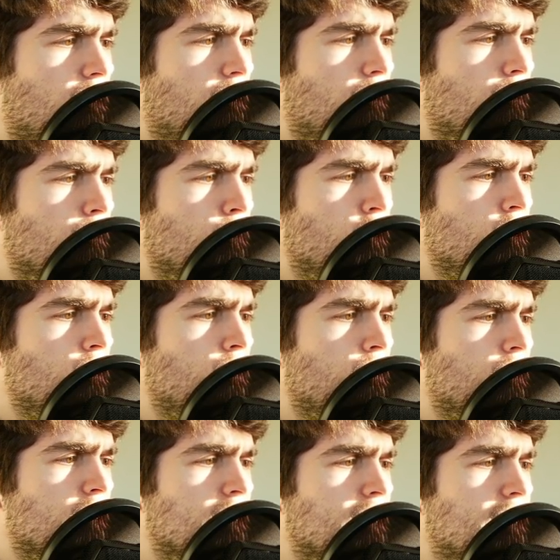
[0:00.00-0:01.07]
move
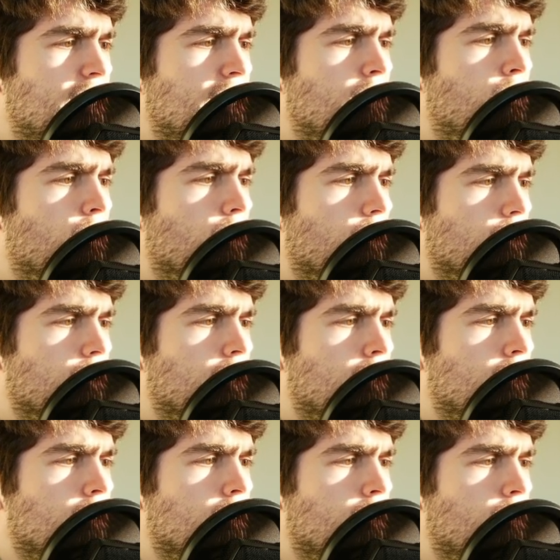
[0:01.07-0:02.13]
the word
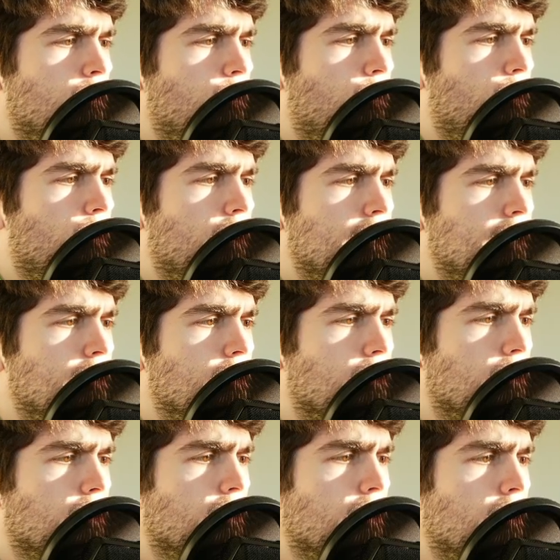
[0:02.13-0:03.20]

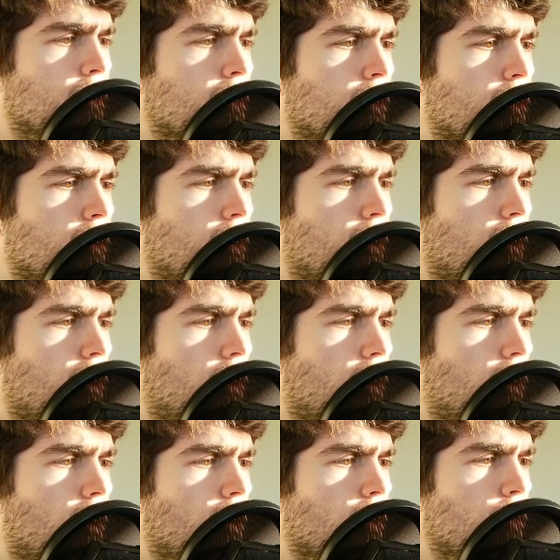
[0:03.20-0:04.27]
pointer
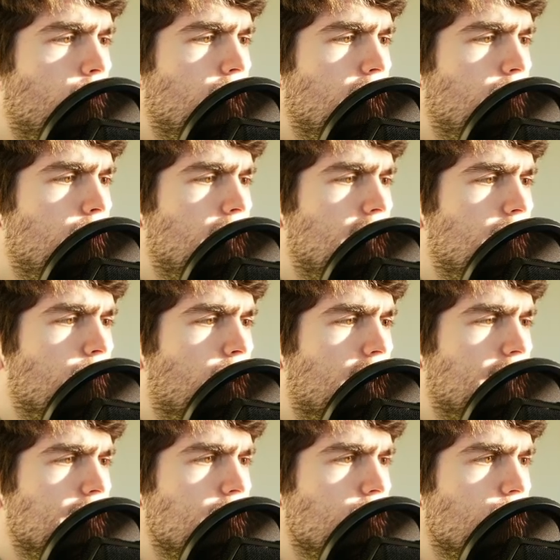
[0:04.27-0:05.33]
RBP
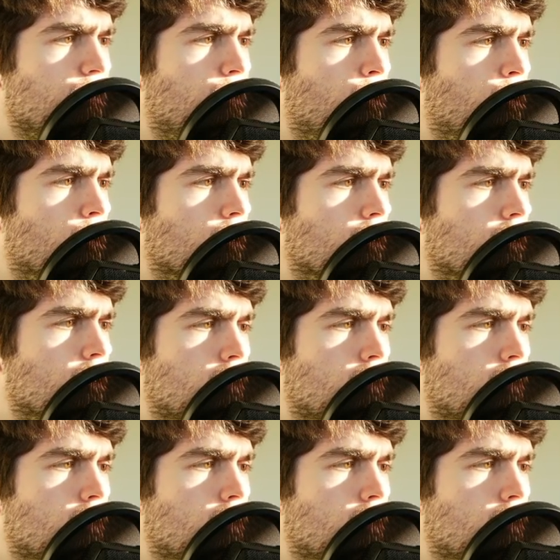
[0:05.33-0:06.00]
-4.